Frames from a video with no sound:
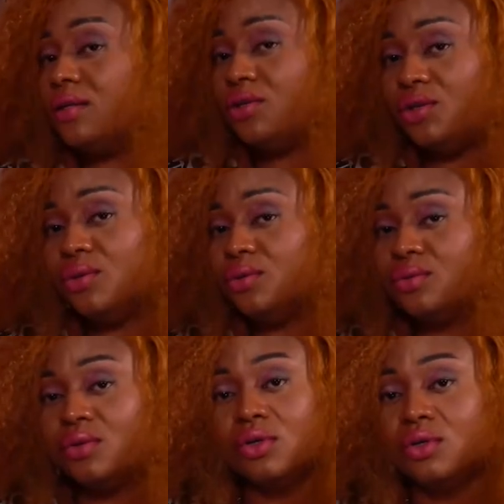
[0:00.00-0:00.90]
You,
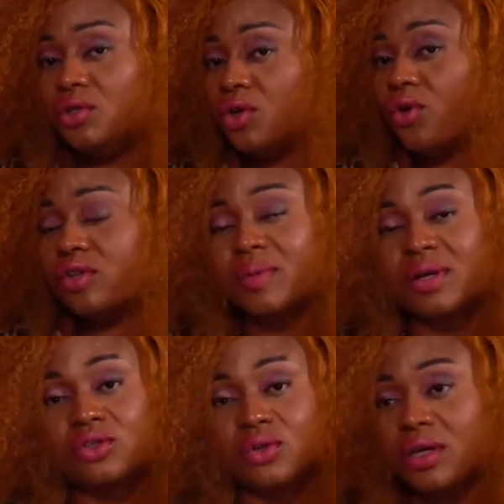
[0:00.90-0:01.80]
your
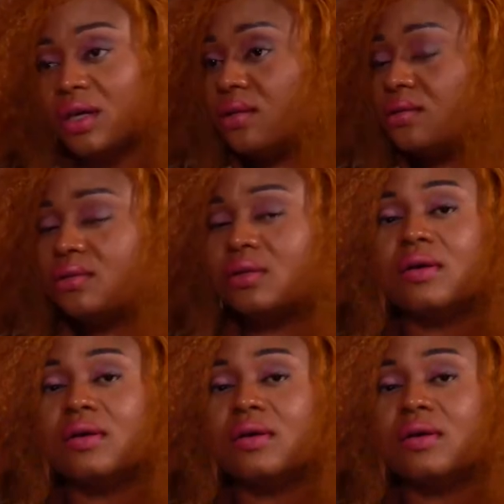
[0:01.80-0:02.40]
husband, your kids,